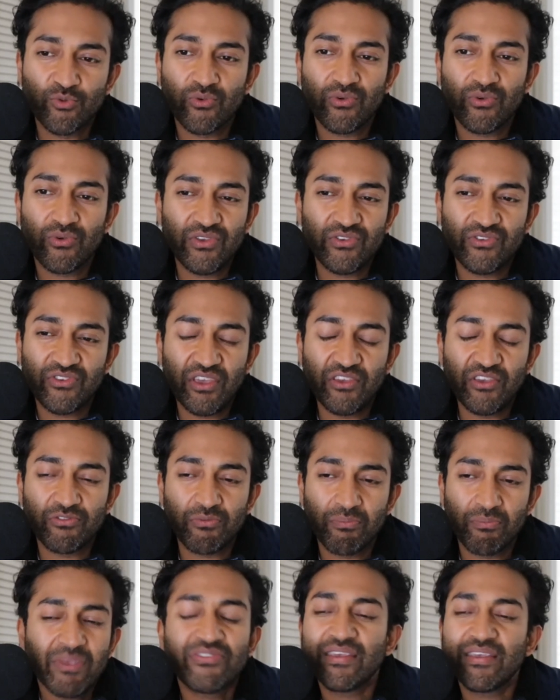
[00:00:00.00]
is is
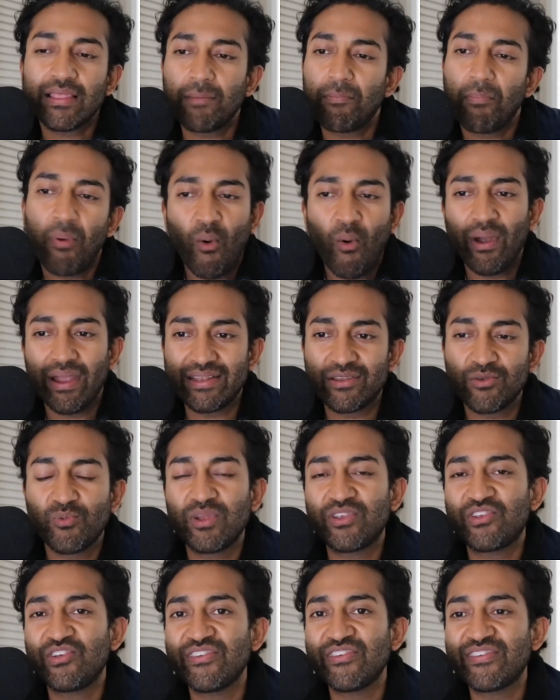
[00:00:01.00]
missing the point
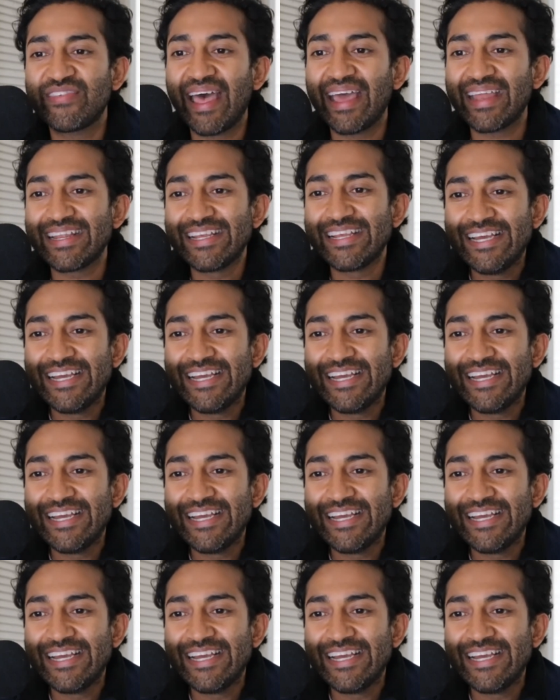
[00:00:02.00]
which is that